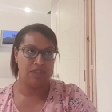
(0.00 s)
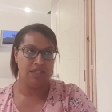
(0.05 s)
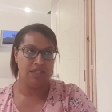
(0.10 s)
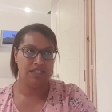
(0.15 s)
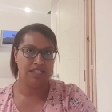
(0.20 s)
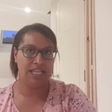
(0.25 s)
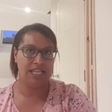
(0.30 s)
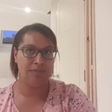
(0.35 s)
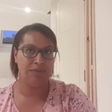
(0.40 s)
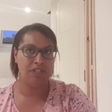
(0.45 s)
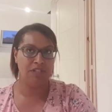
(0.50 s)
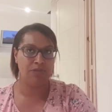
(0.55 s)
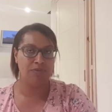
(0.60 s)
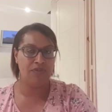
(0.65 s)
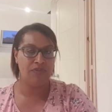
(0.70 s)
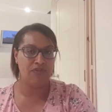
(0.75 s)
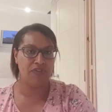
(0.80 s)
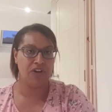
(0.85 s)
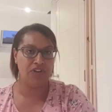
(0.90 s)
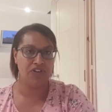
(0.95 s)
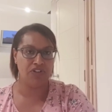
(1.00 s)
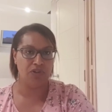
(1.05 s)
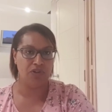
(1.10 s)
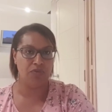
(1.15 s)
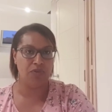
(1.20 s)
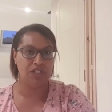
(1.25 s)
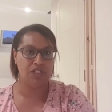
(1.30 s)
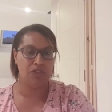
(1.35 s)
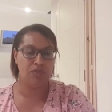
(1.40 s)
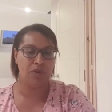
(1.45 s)
semen that's been frozen,
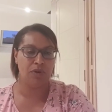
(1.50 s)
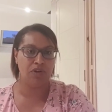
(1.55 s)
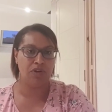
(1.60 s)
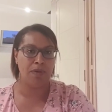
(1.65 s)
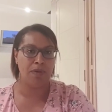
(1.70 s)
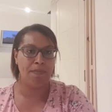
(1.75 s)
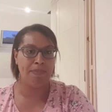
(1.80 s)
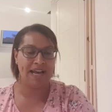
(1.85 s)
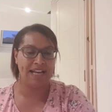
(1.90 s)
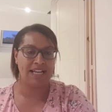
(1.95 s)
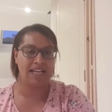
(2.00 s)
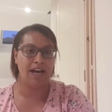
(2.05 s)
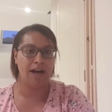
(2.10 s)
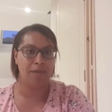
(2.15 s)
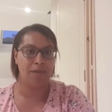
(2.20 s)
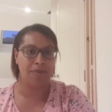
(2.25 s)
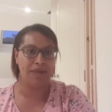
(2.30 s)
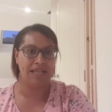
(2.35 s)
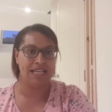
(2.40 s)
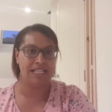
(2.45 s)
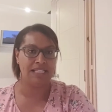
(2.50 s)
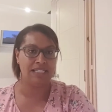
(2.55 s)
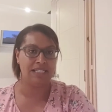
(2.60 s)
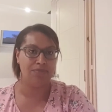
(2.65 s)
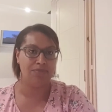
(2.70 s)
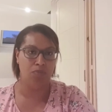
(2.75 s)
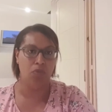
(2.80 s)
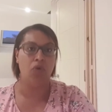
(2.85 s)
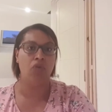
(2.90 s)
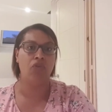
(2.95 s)
when it's woken back up, is
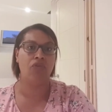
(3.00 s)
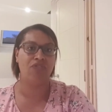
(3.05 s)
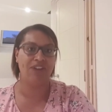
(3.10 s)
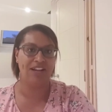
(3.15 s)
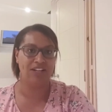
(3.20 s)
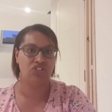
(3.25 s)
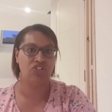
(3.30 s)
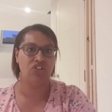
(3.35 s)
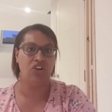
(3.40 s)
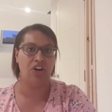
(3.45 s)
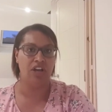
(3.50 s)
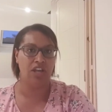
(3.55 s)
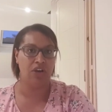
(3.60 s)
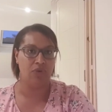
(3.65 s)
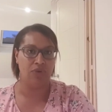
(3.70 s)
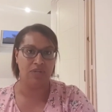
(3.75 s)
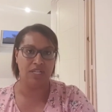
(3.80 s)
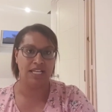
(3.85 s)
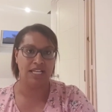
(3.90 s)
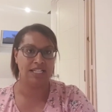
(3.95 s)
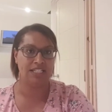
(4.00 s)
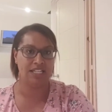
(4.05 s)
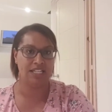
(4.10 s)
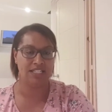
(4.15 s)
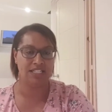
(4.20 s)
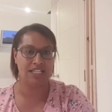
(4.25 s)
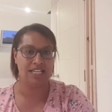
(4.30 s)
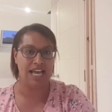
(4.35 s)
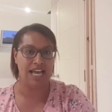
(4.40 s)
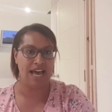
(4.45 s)
more fragile and it
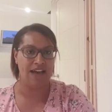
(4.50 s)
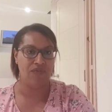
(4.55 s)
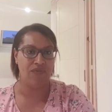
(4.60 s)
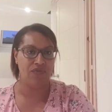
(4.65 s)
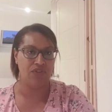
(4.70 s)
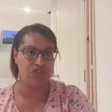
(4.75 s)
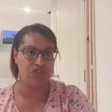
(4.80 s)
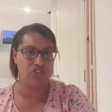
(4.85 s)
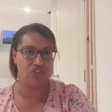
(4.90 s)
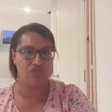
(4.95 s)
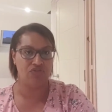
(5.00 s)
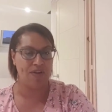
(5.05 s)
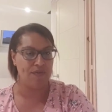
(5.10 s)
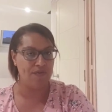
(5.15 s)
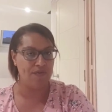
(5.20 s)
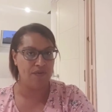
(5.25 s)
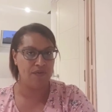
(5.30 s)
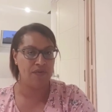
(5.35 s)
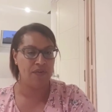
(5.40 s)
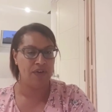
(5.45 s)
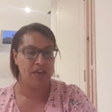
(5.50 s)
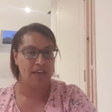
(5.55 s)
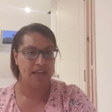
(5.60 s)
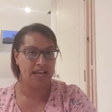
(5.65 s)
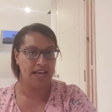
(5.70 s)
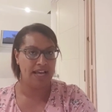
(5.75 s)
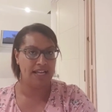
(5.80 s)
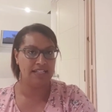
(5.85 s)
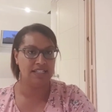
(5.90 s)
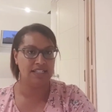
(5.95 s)
doesn't have the strength
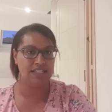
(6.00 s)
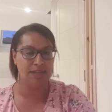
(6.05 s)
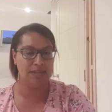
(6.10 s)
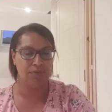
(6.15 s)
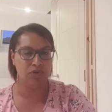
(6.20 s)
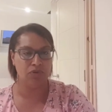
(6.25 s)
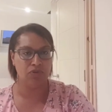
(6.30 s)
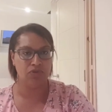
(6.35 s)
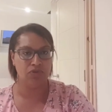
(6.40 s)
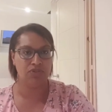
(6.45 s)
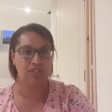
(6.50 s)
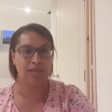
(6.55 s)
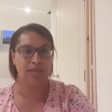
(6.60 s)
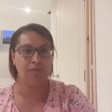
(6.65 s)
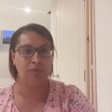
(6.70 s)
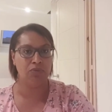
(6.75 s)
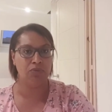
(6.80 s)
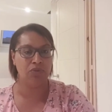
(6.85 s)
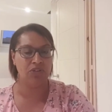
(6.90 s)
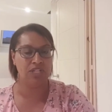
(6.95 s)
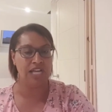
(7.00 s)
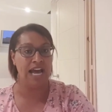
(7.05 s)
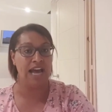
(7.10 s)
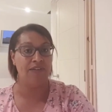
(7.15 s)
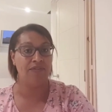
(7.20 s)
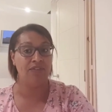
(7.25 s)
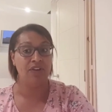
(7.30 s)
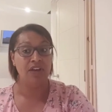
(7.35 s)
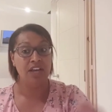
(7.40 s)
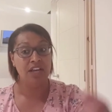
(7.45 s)
as typical semen would have.